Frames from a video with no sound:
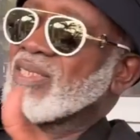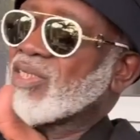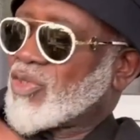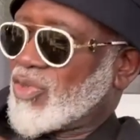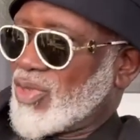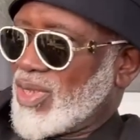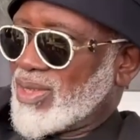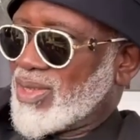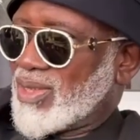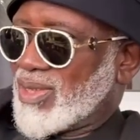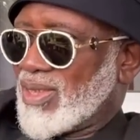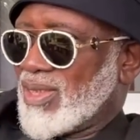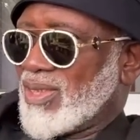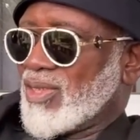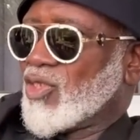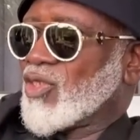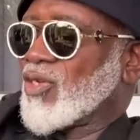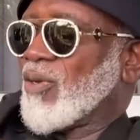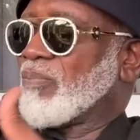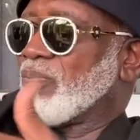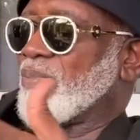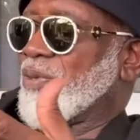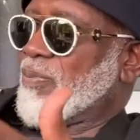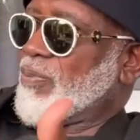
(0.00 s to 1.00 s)
interest in
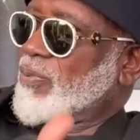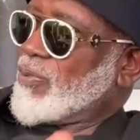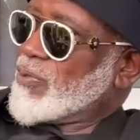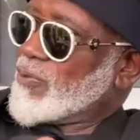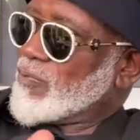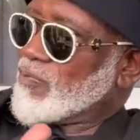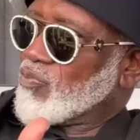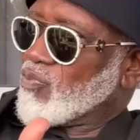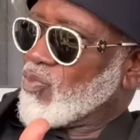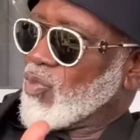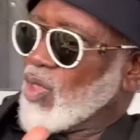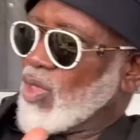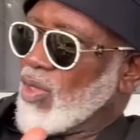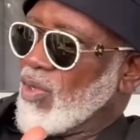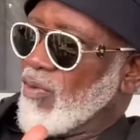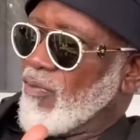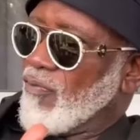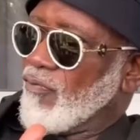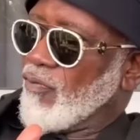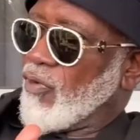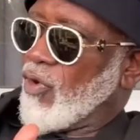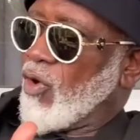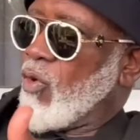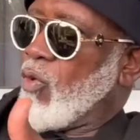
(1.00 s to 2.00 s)
some people
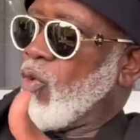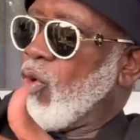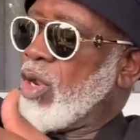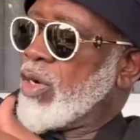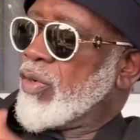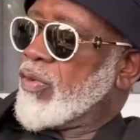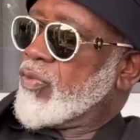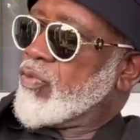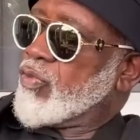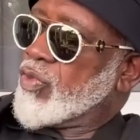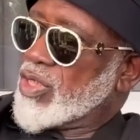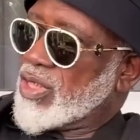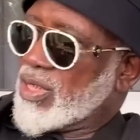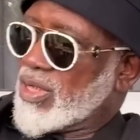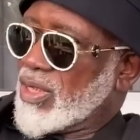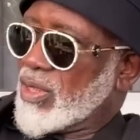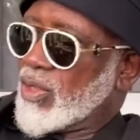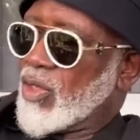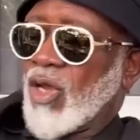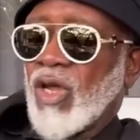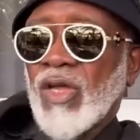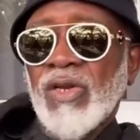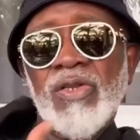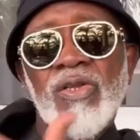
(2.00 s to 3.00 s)
for one
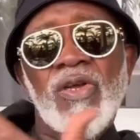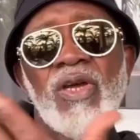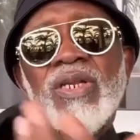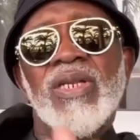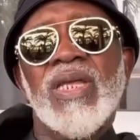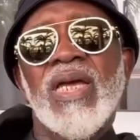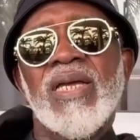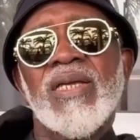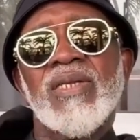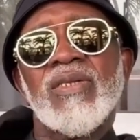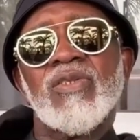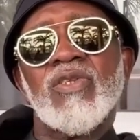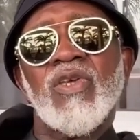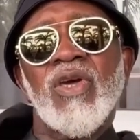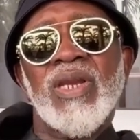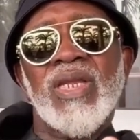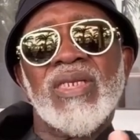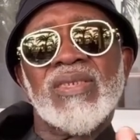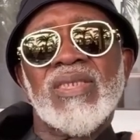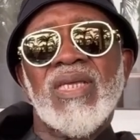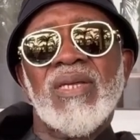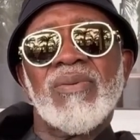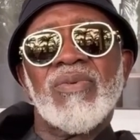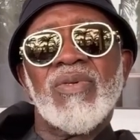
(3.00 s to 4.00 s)
reason or the other. Do you
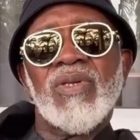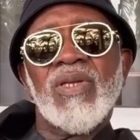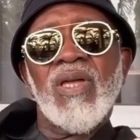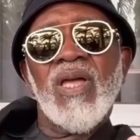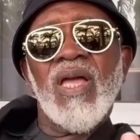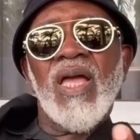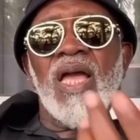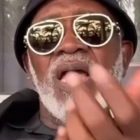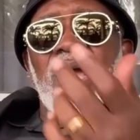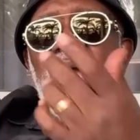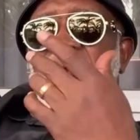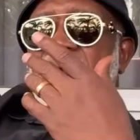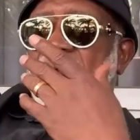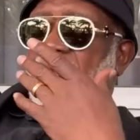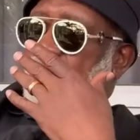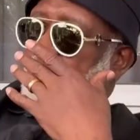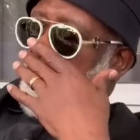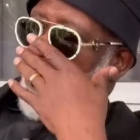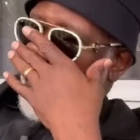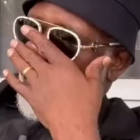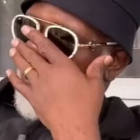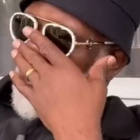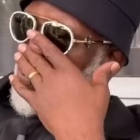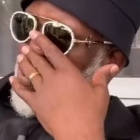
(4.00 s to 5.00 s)
understand me?
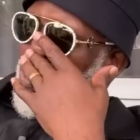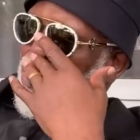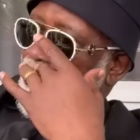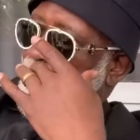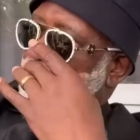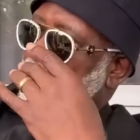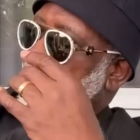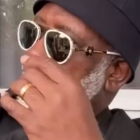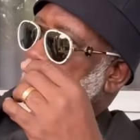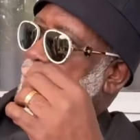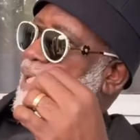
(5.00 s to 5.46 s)
And maybe people